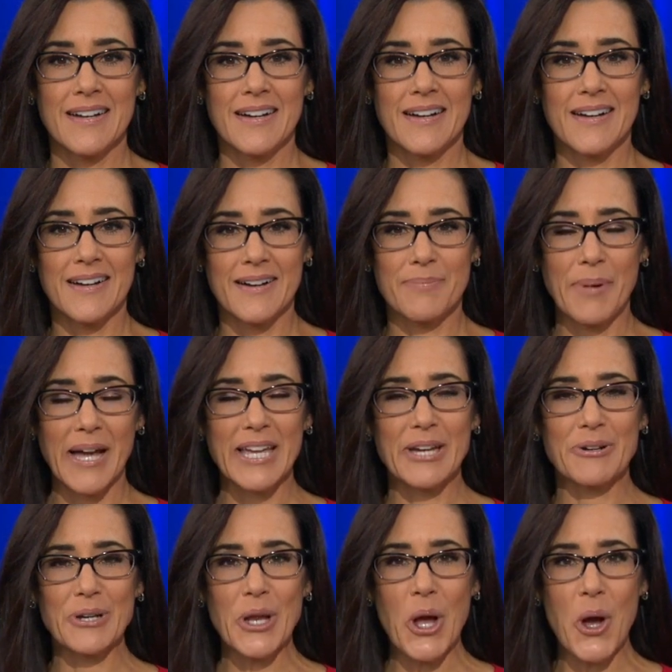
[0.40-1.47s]
Back
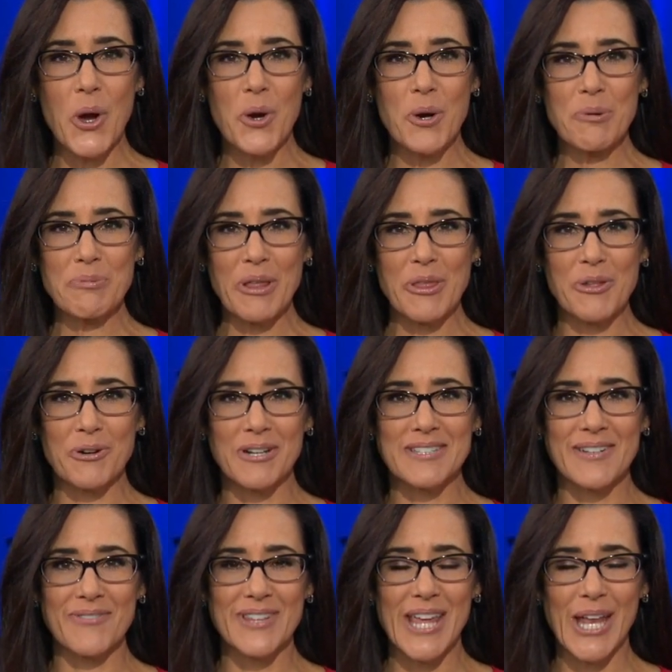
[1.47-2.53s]
here at home, the
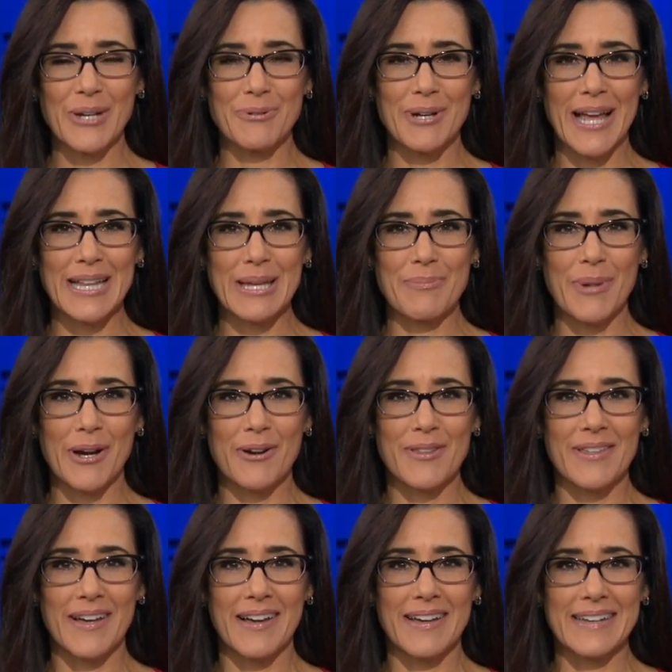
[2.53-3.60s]
37th annual LA
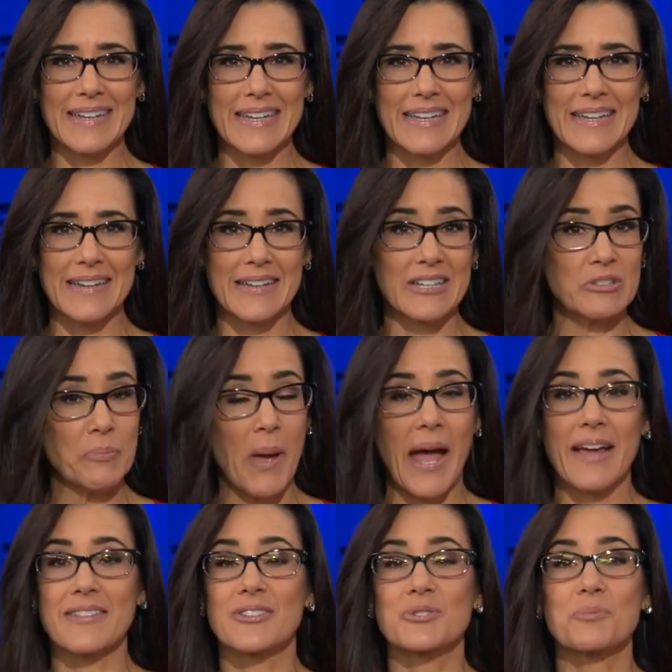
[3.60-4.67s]
Marathon is
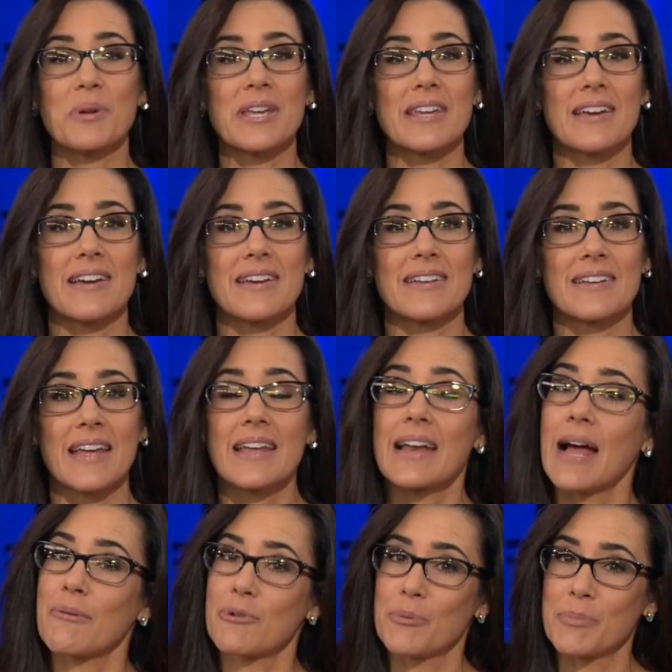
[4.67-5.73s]
back this weekend, and
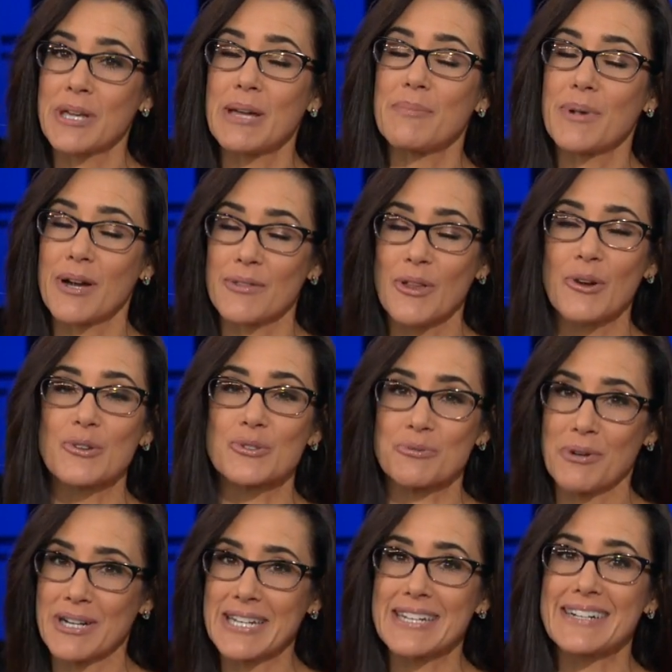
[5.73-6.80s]
I will be among those
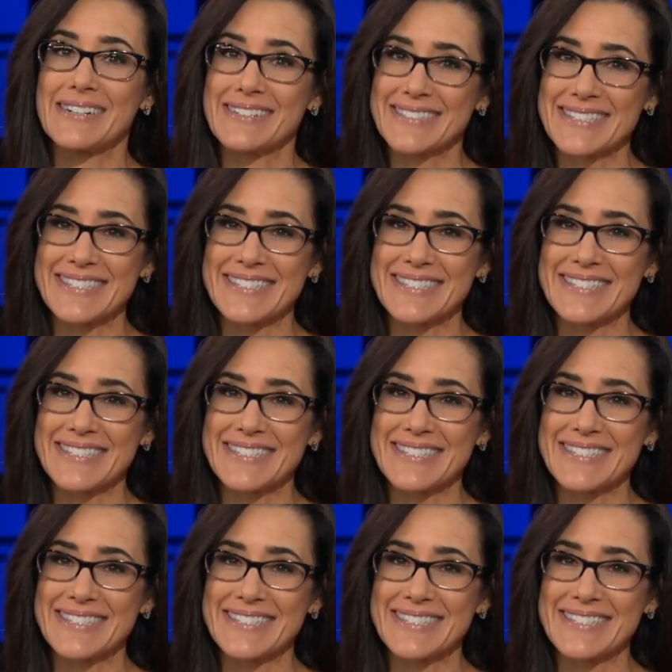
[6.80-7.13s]
running on